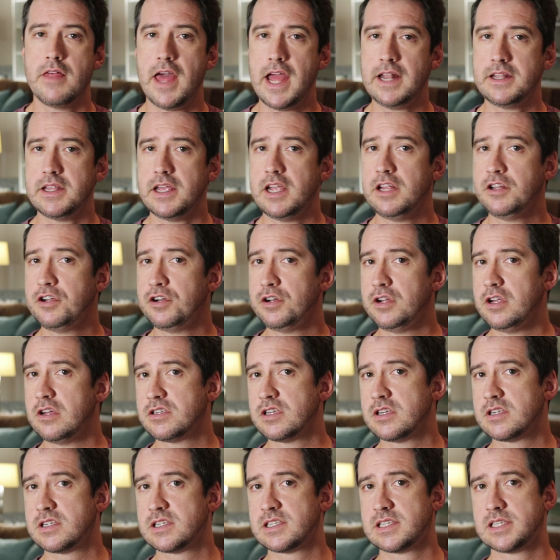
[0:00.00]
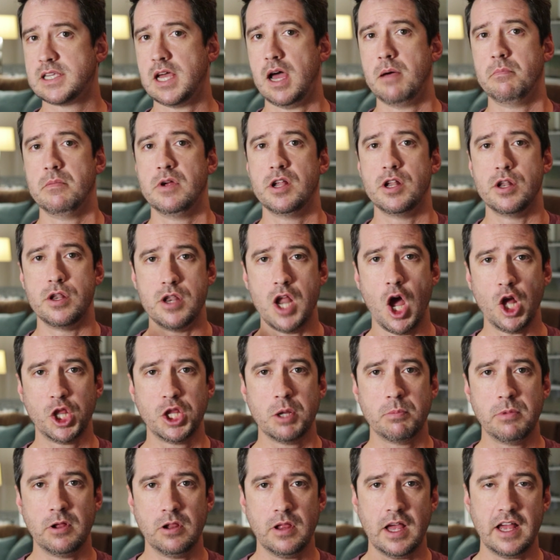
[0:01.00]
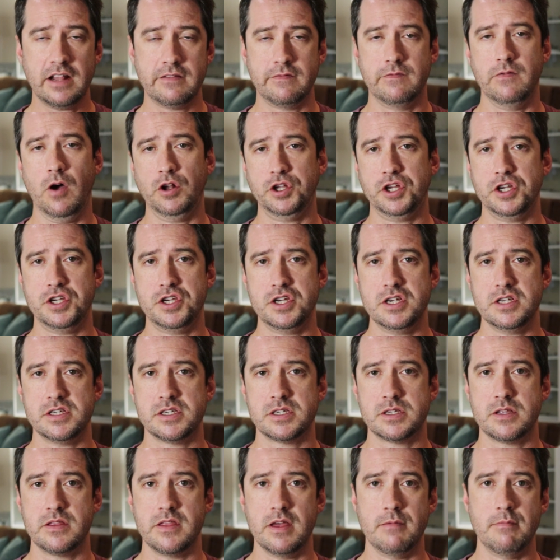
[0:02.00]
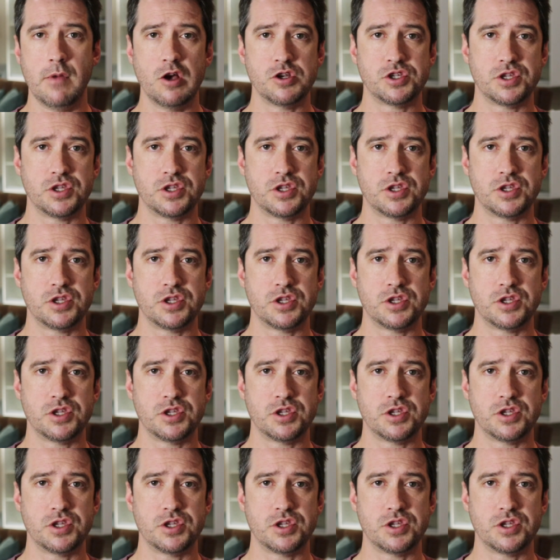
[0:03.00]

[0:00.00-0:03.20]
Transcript: That introduces some notable advantages, the